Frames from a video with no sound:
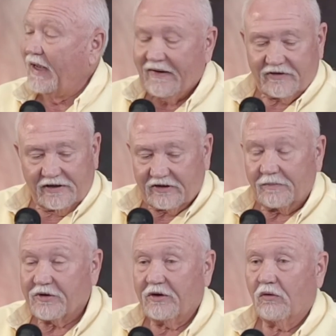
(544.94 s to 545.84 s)
have to, it's
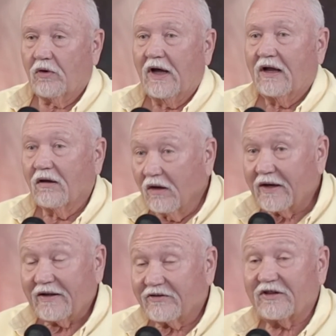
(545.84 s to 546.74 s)
up to you.
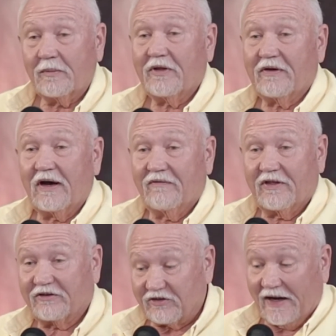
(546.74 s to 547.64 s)
Look at some of the, of
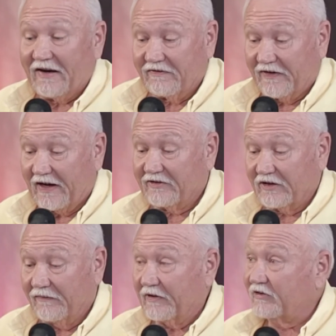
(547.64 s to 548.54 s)
the side effects
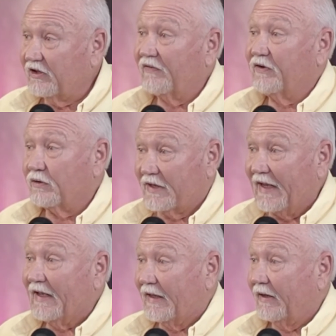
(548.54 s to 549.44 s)
of the stuff you're
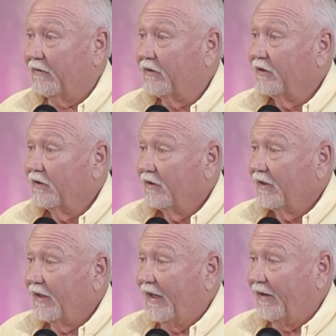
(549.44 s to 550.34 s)
taking. Yes
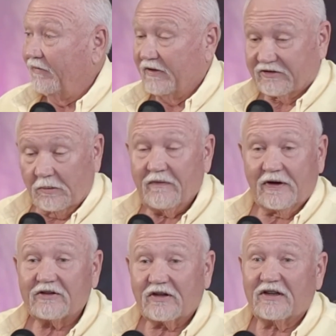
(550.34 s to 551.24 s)
and some of
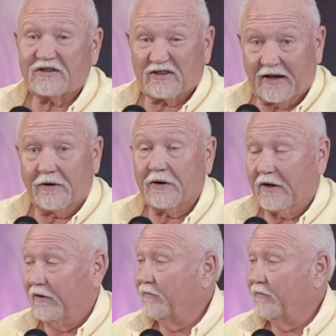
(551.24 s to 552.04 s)
it, it's going to scare you.